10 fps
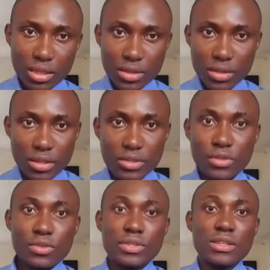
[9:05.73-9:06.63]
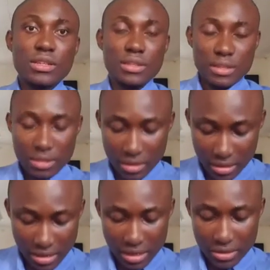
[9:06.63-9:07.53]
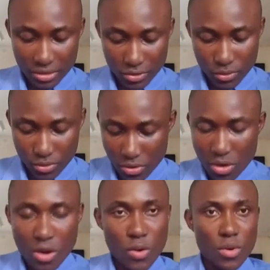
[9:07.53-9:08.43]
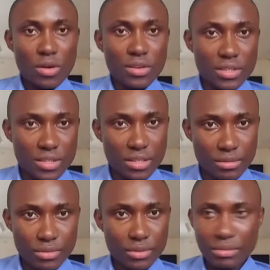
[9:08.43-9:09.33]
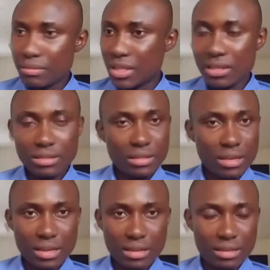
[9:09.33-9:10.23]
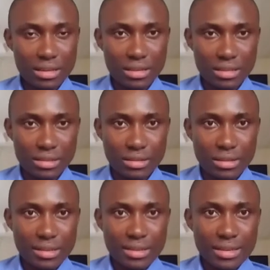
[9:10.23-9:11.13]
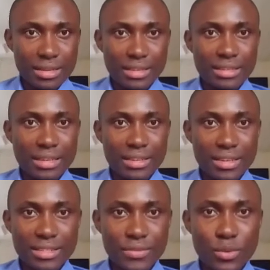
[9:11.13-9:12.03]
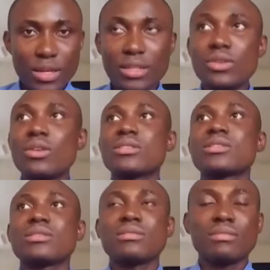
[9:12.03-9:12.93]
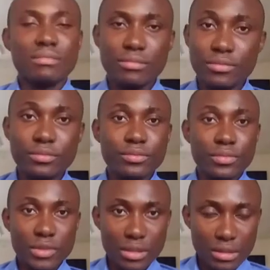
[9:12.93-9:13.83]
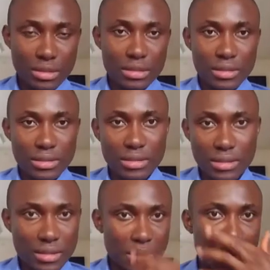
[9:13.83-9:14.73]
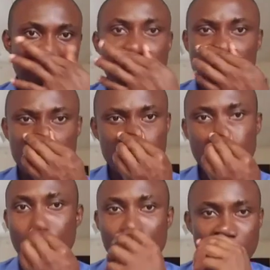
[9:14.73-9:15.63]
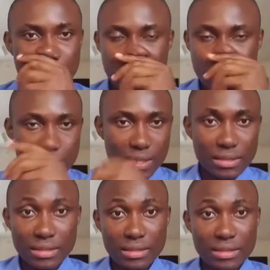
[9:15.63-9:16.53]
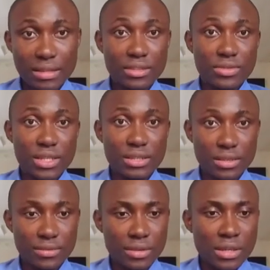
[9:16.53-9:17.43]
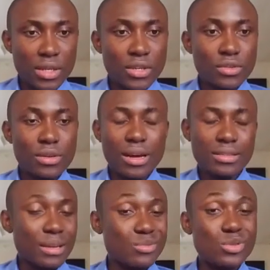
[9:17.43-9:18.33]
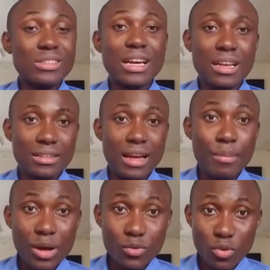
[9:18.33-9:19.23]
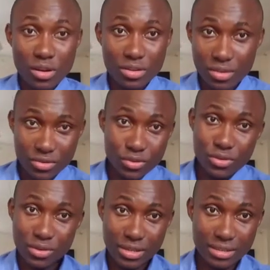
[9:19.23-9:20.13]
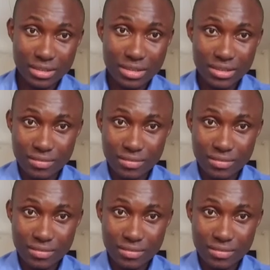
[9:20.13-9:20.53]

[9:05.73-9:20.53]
He needs to go see a dentist to work on his teeth, because God, it isn't attractive when he talks. It isn't attractive. Oh my goodness, it isn't attractive. So guys, I'm so tired. I'm at work, as you all can see.